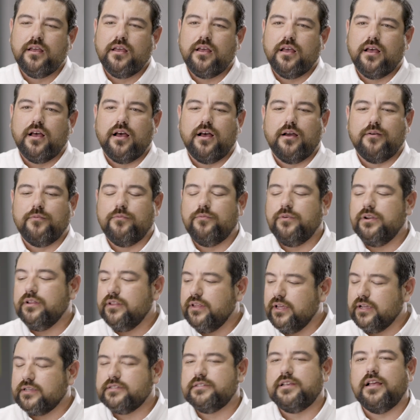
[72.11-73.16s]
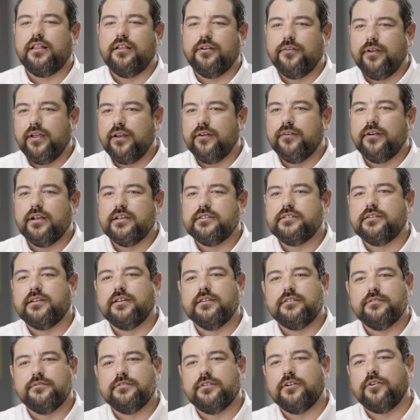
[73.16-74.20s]
uh, really accelerated us because
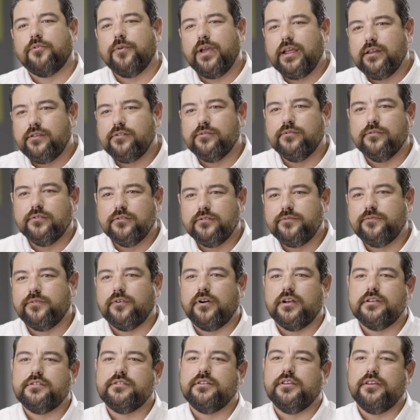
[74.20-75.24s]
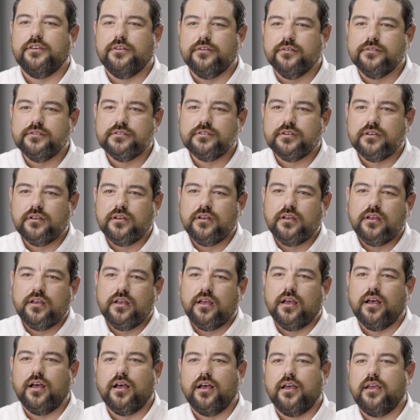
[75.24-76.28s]
it was a great tool for us to use
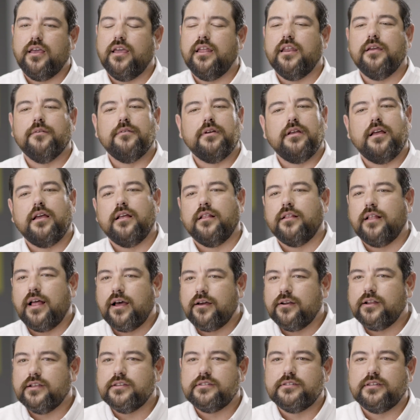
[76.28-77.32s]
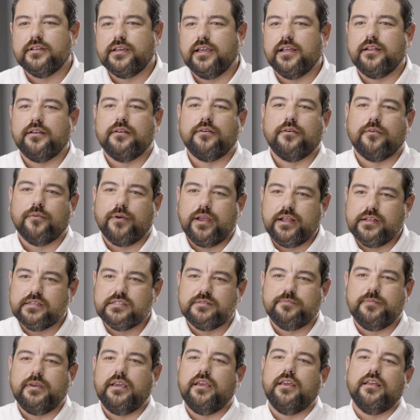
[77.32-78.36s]
uh, and it allowed us to get great
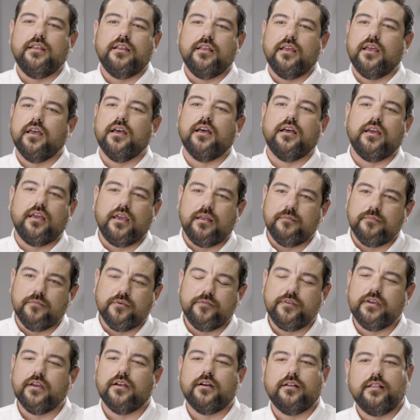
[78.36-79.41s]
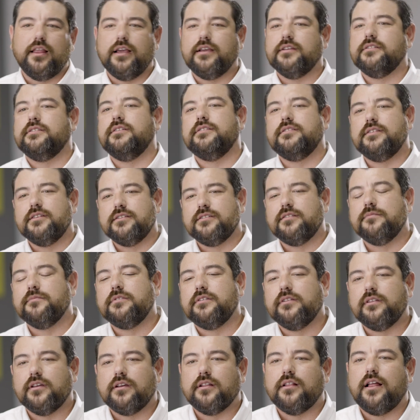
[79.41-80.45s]
speed uh, in moving our legacy system to
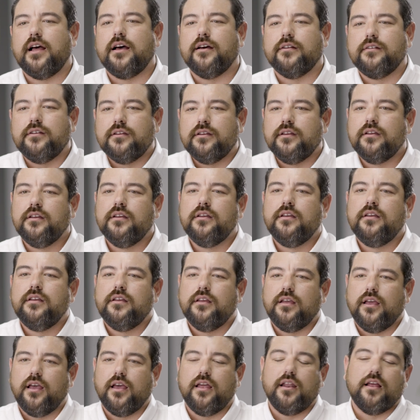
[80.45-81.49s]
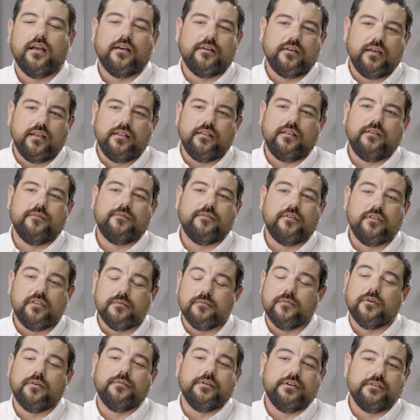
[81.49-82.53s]
the cloud. Uh, and
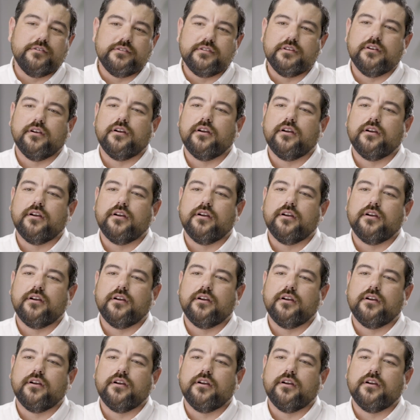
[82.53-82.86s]
furthermore reducing our